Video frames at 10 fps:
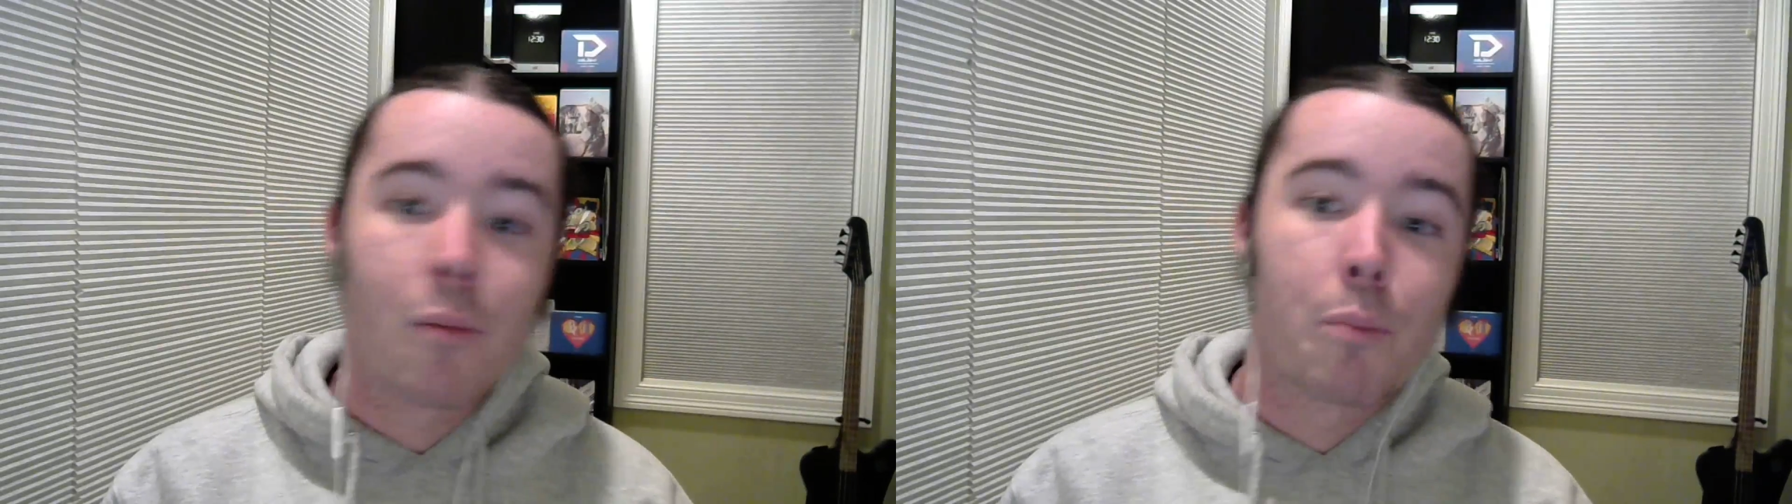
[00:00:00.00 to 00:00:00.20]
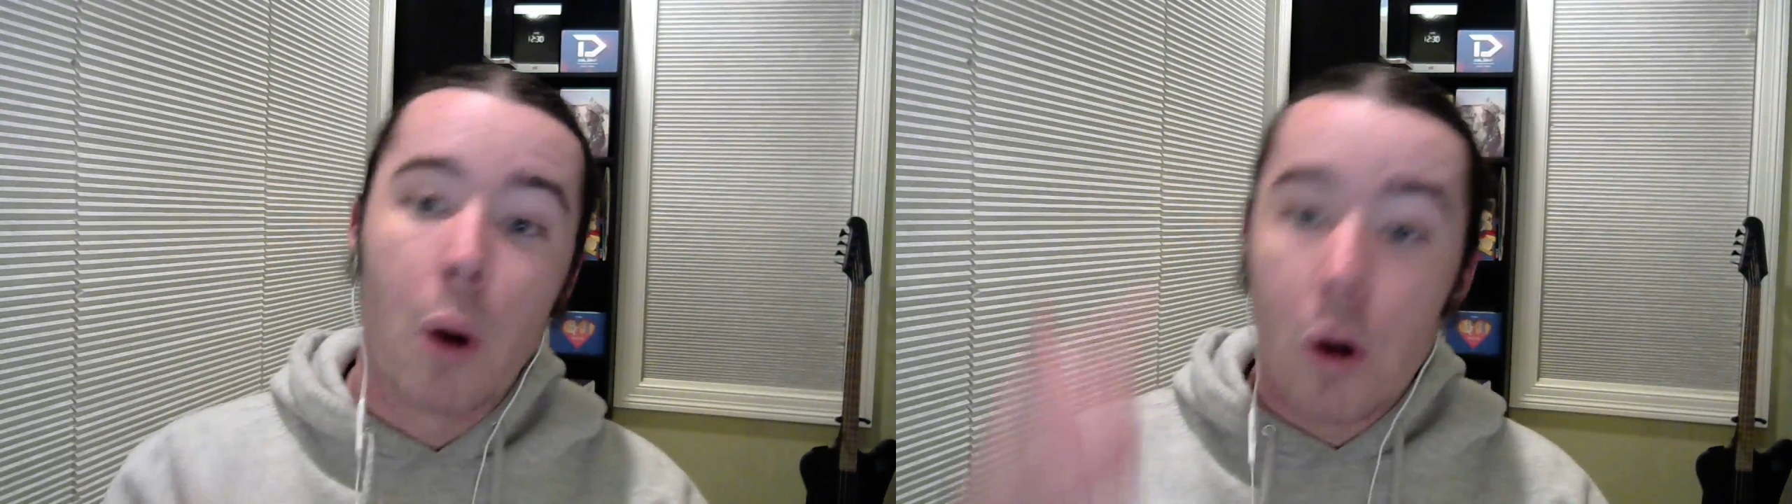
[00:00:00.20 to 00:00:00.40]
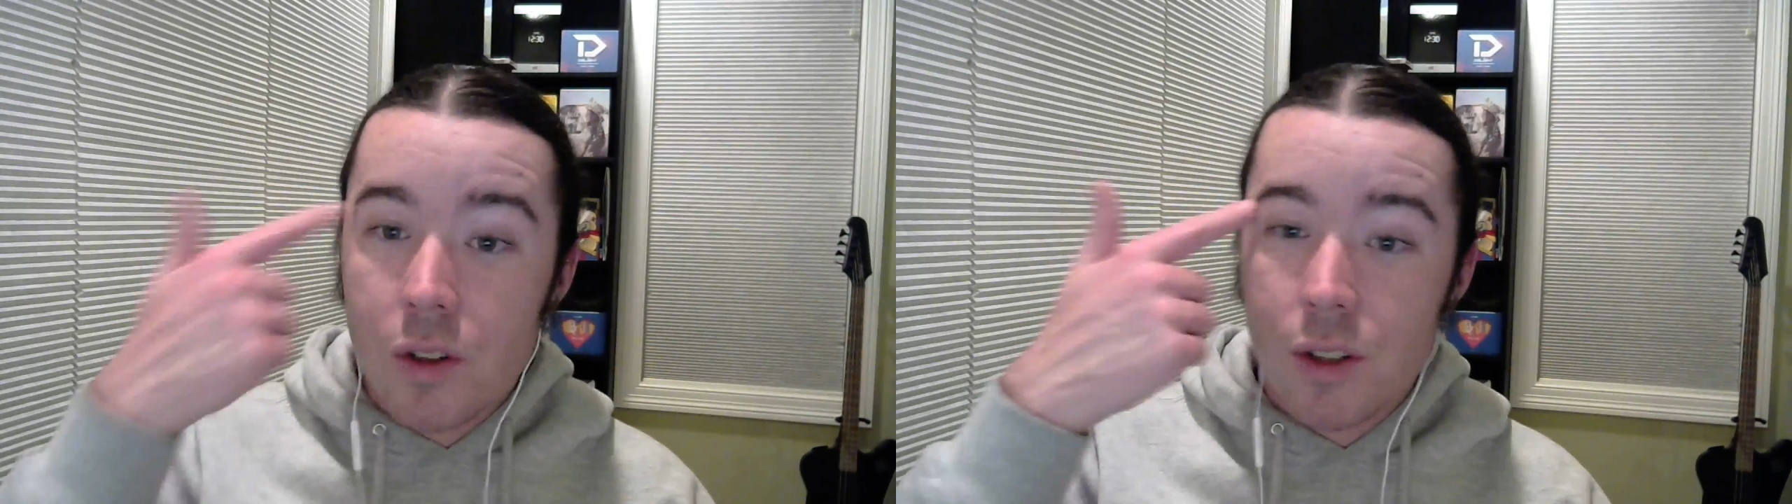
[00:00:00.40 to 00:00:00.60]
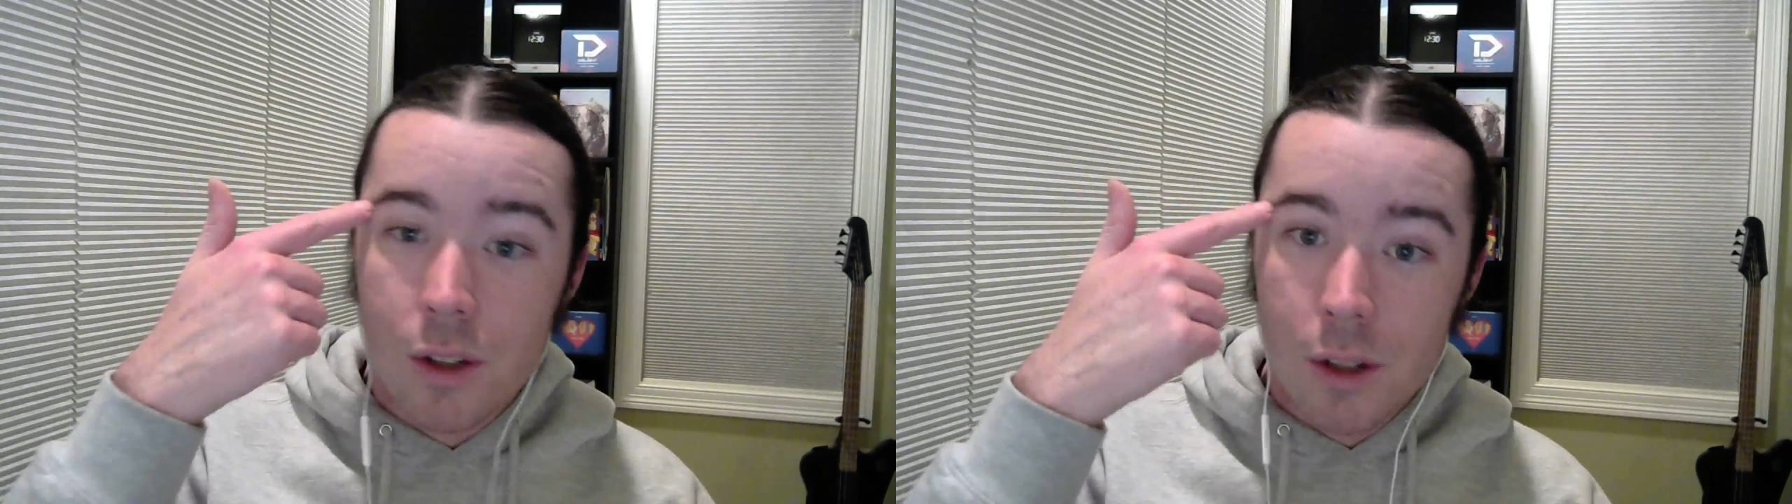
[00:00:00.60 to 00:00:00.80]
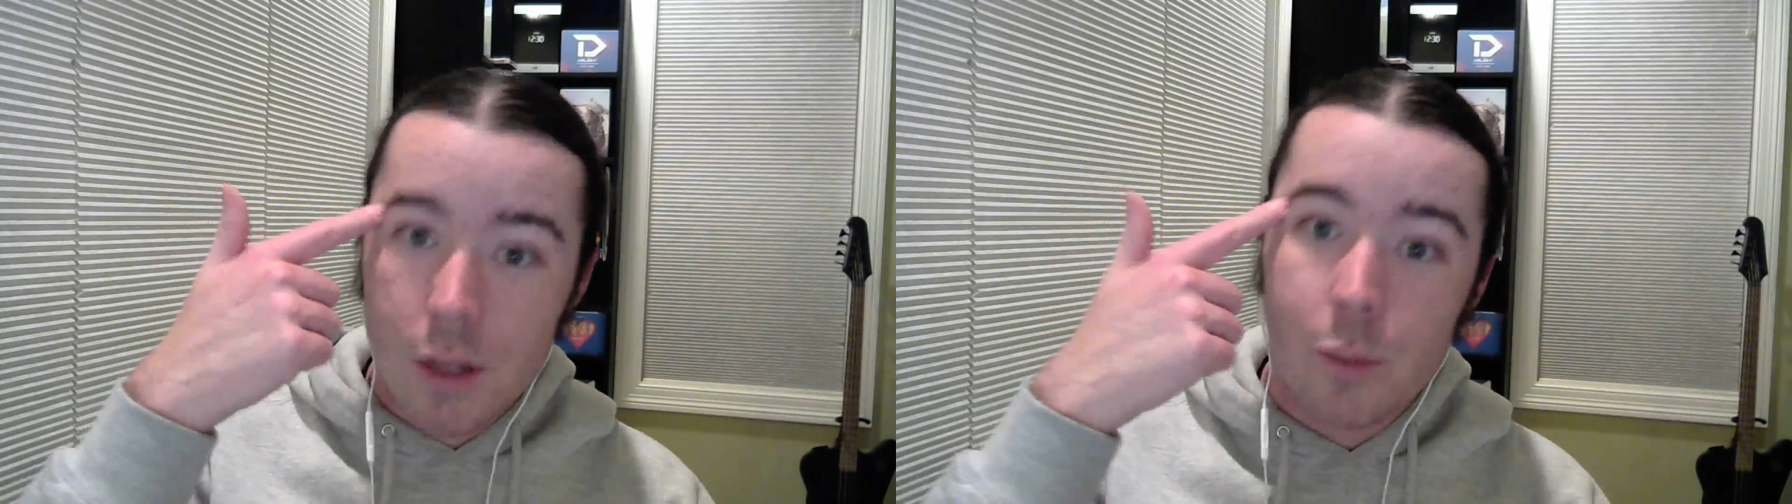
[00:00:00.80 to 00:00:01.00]

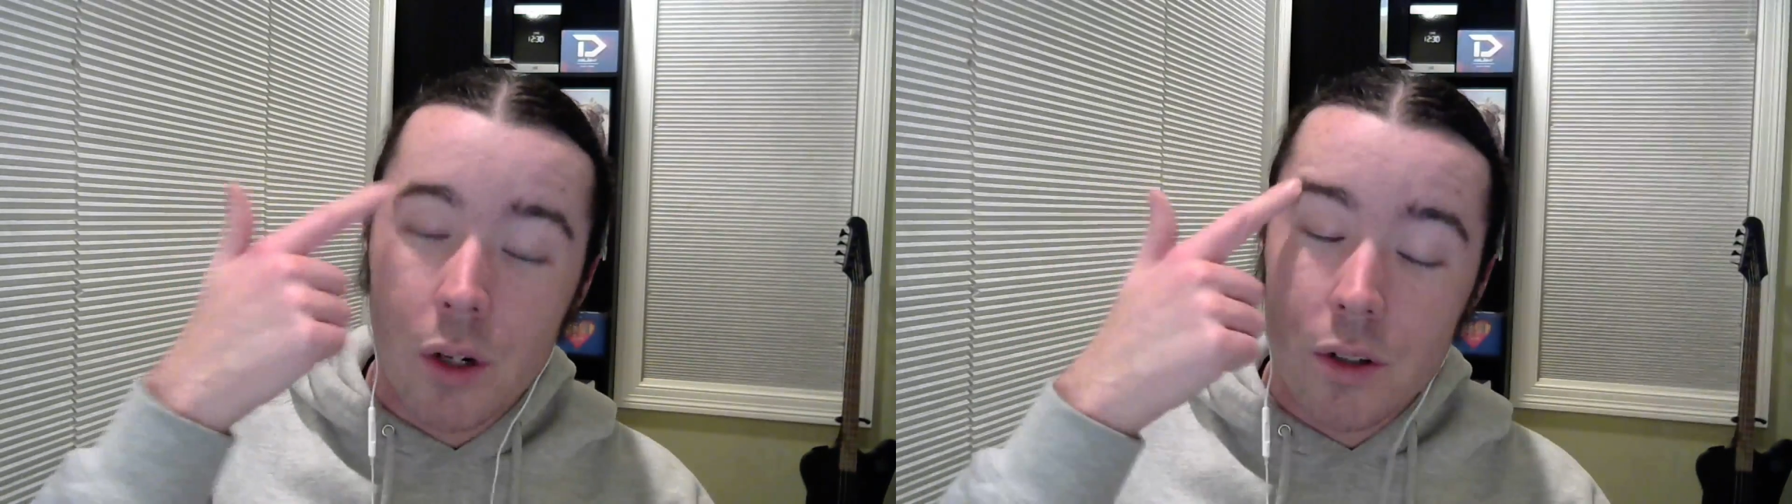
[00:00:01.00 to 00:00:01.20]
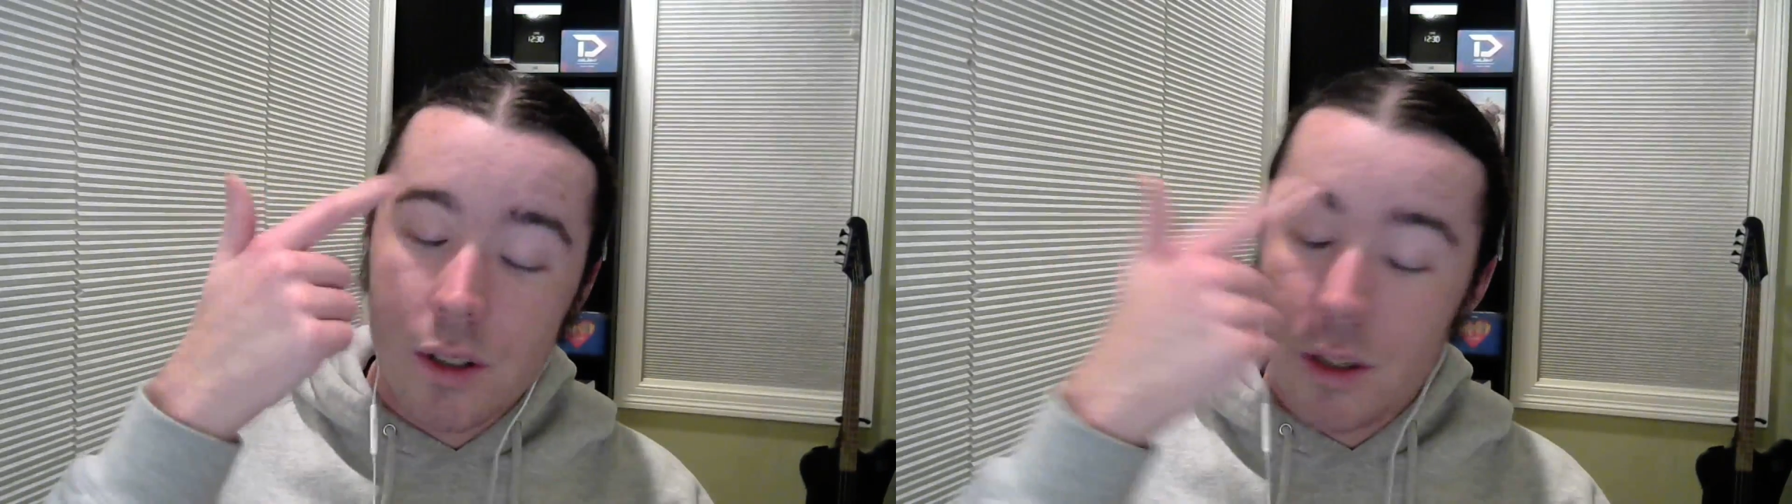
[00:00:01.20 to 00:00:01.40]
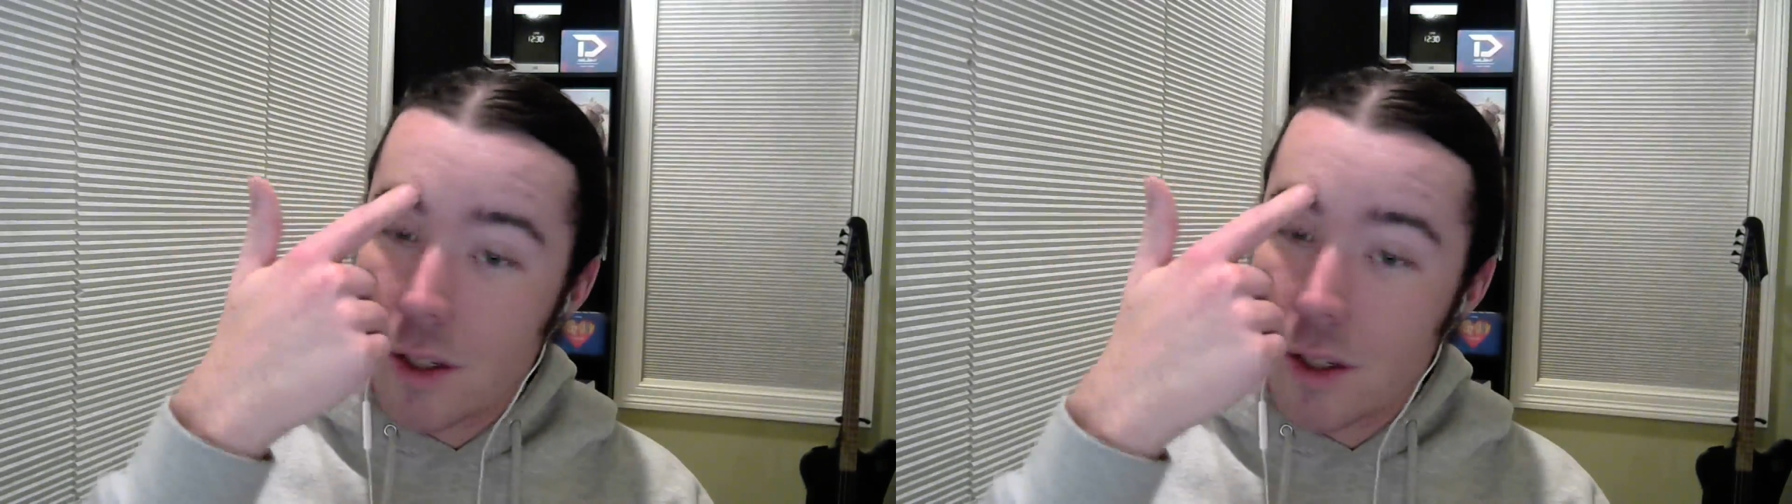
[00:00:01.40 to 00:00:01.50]
personally